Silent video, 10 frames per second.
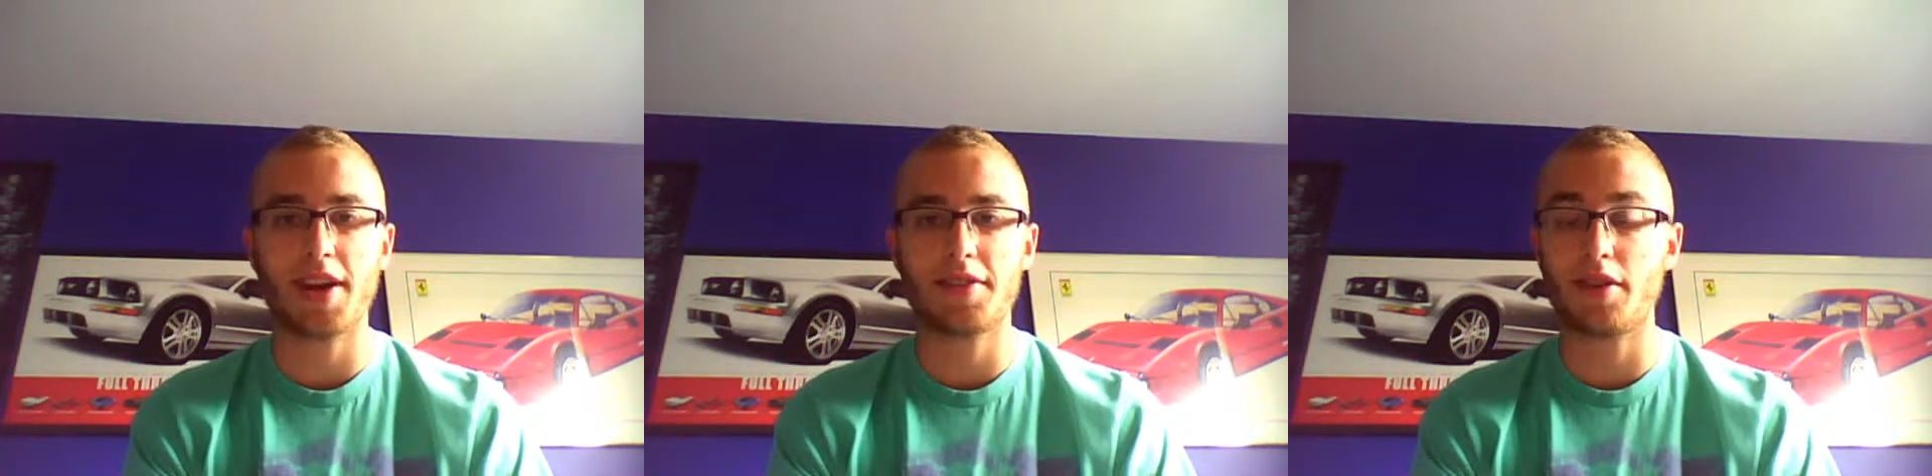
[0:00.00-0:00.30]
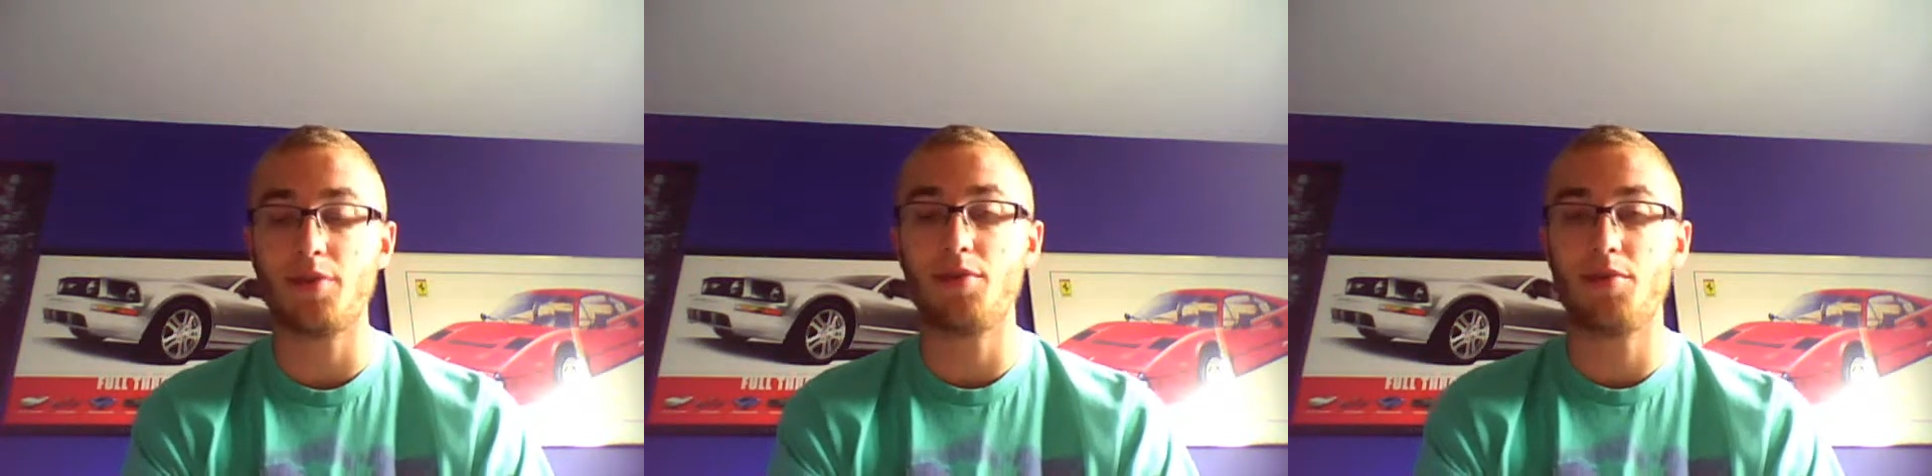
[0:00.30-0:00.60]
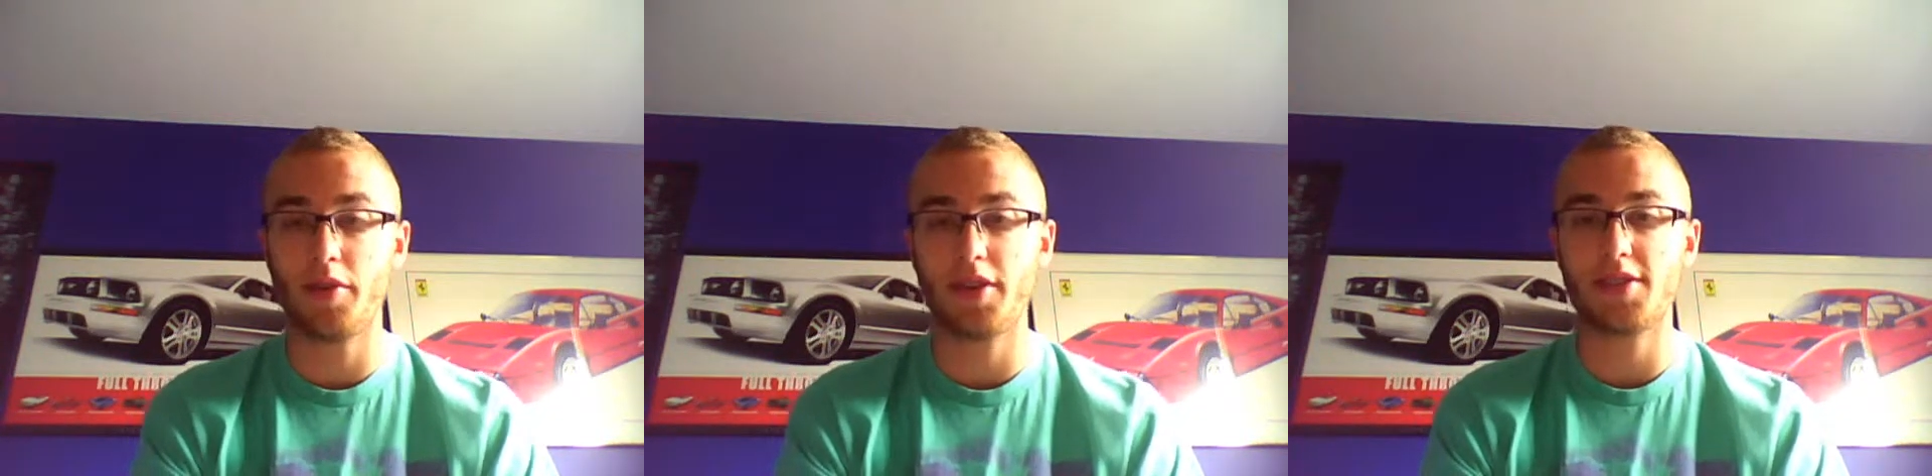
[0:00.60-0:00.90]
so I'm
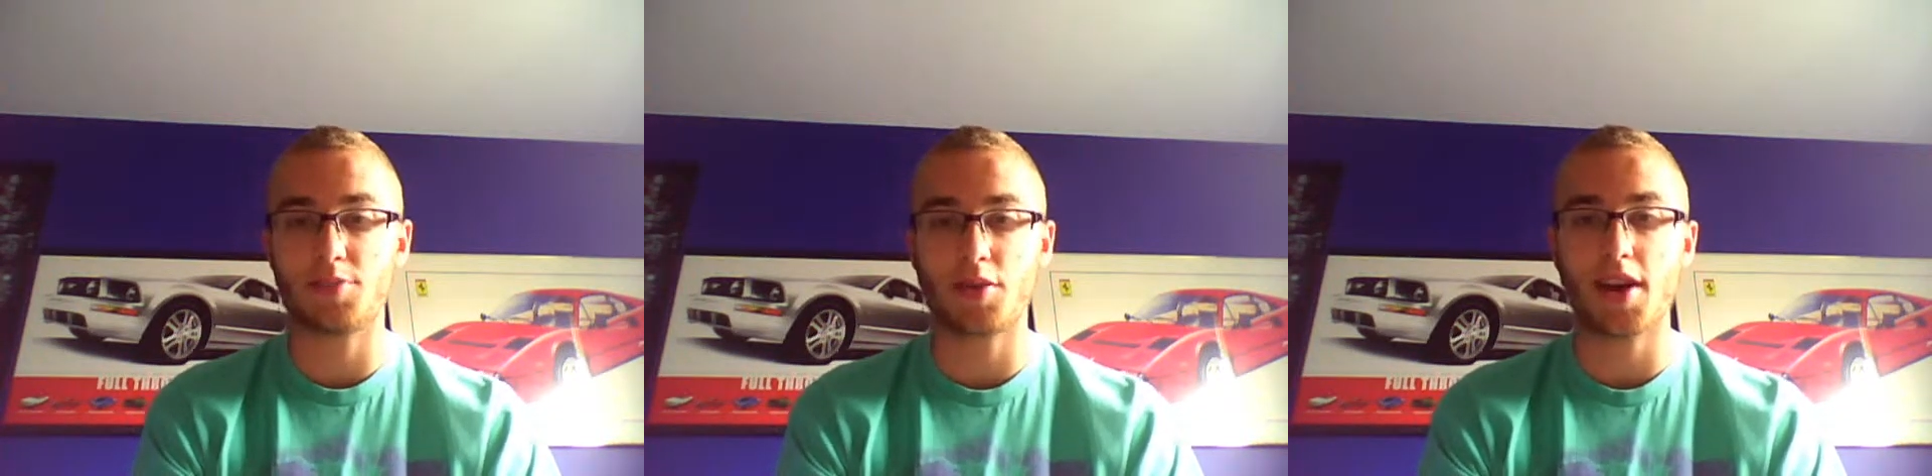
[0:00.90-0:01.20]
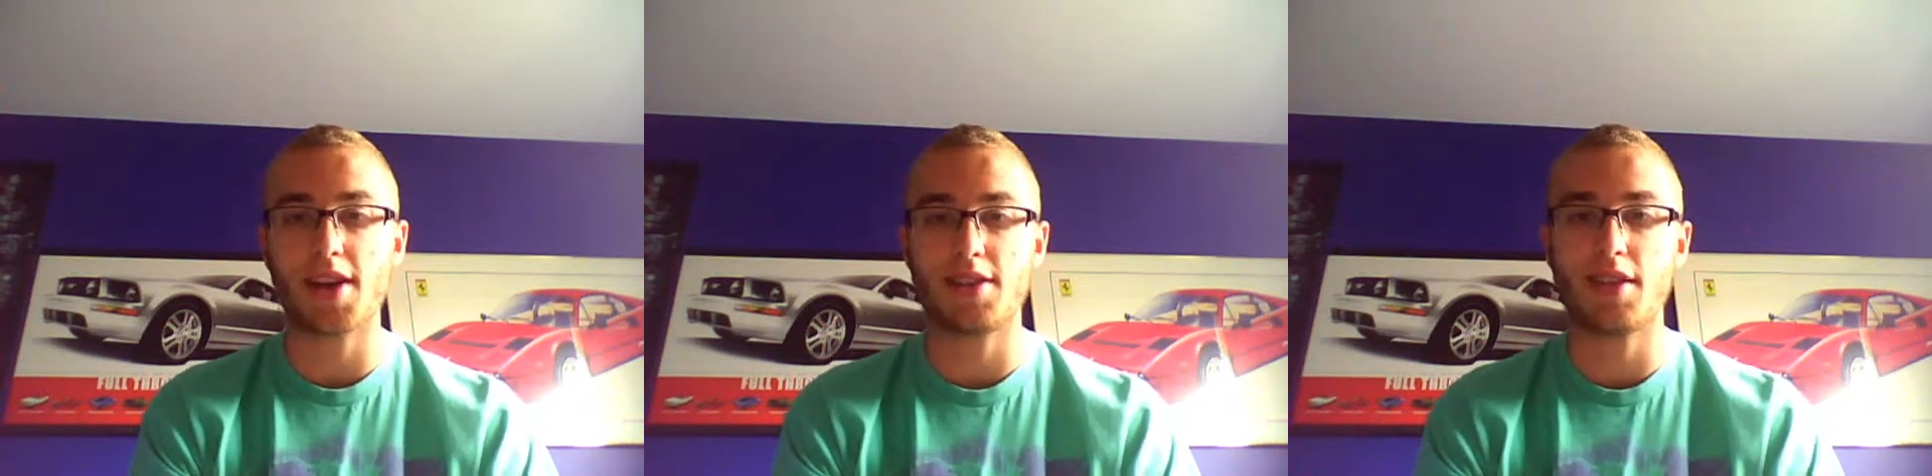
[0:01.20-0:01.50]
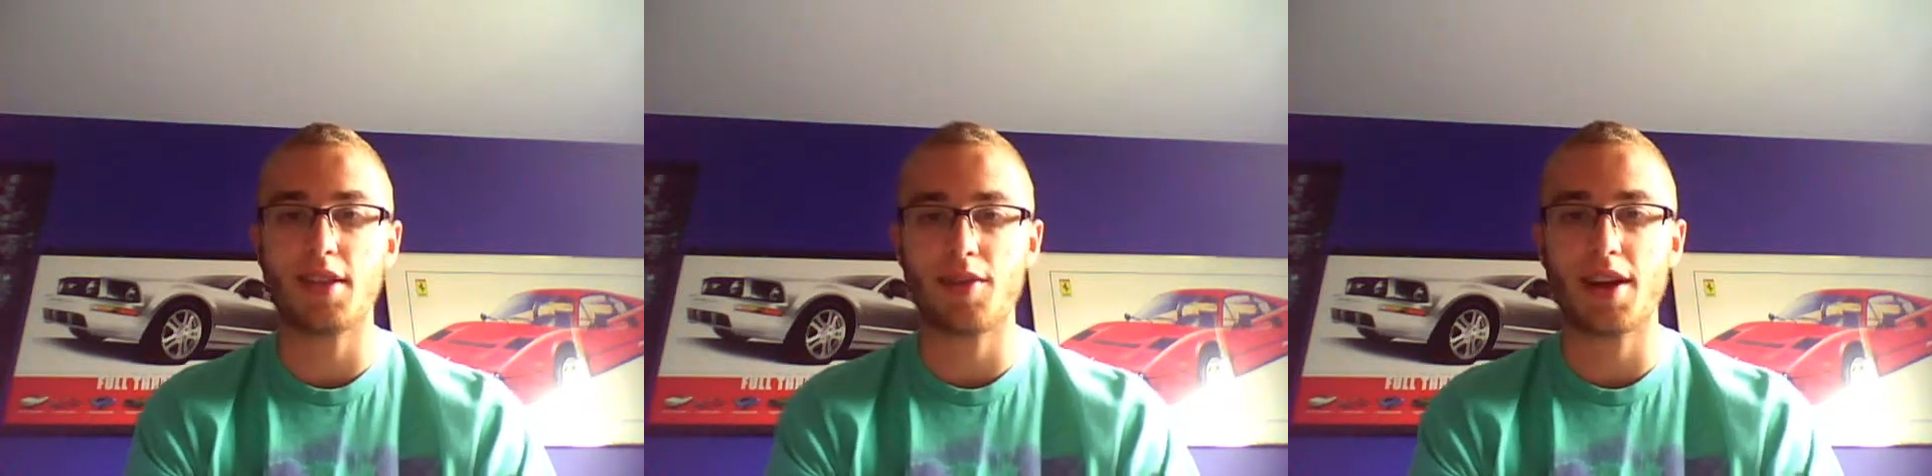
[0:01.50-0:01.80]
really surprised
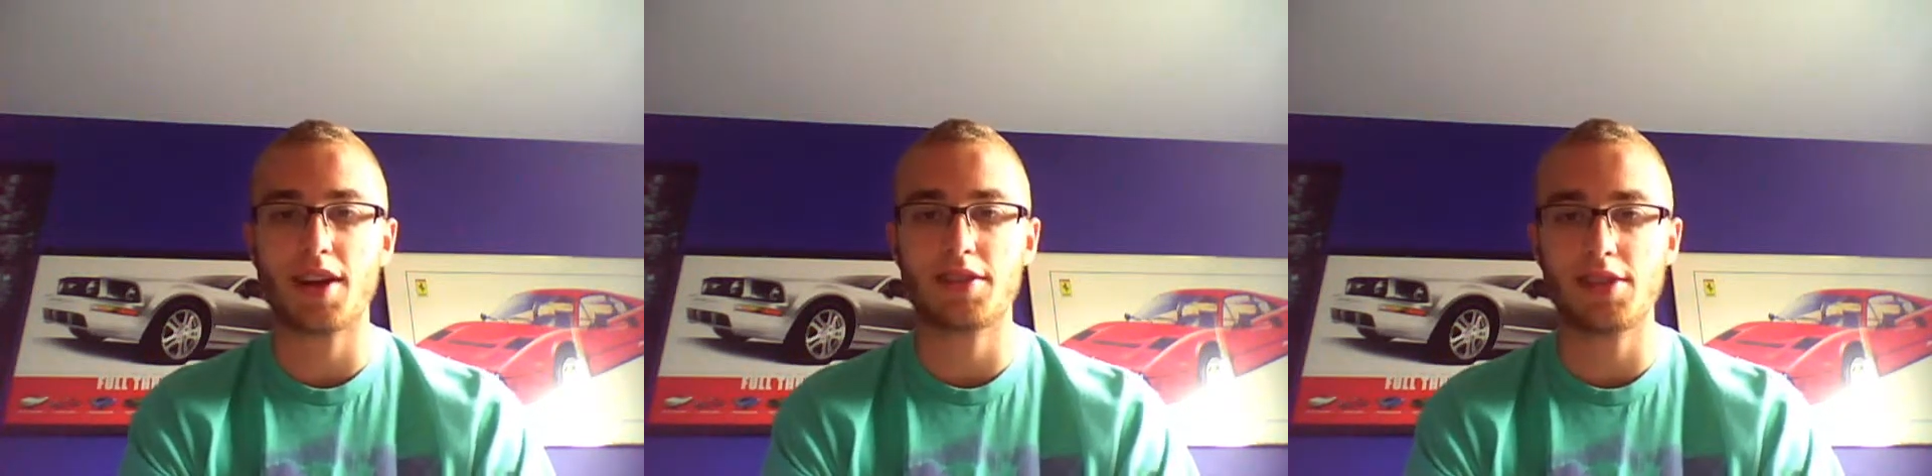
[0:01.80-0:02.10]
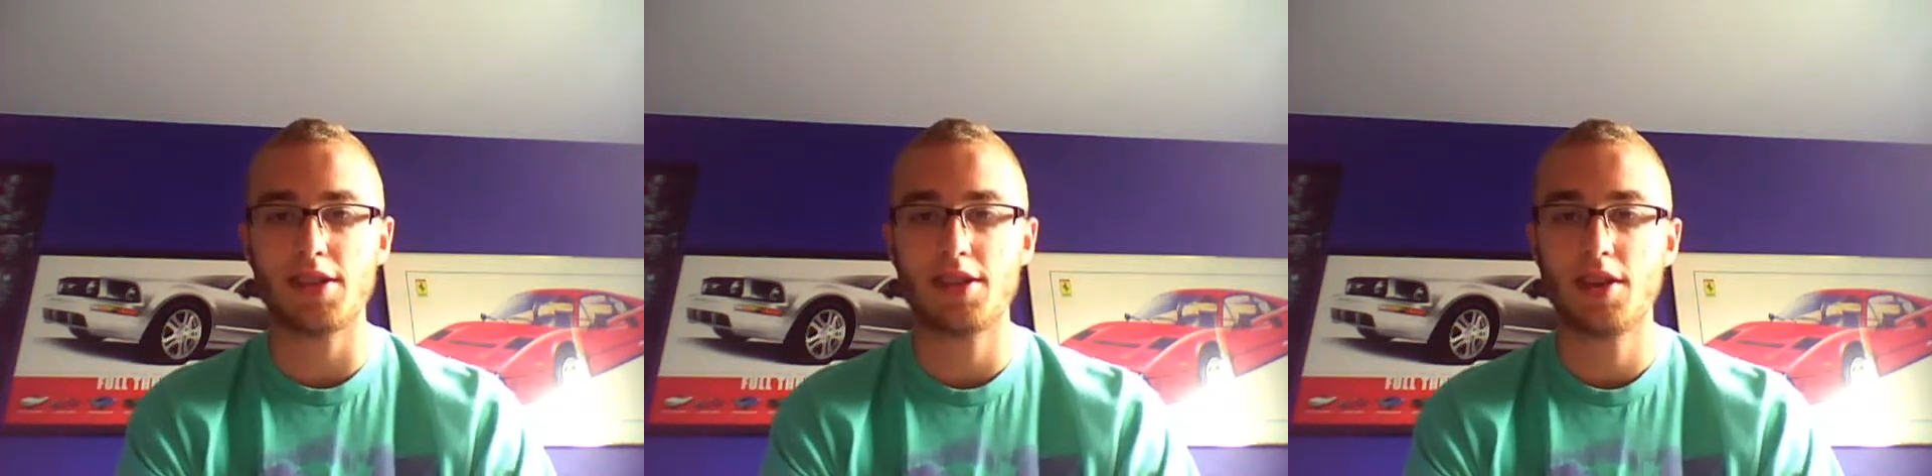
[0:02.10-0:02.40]
that they would actually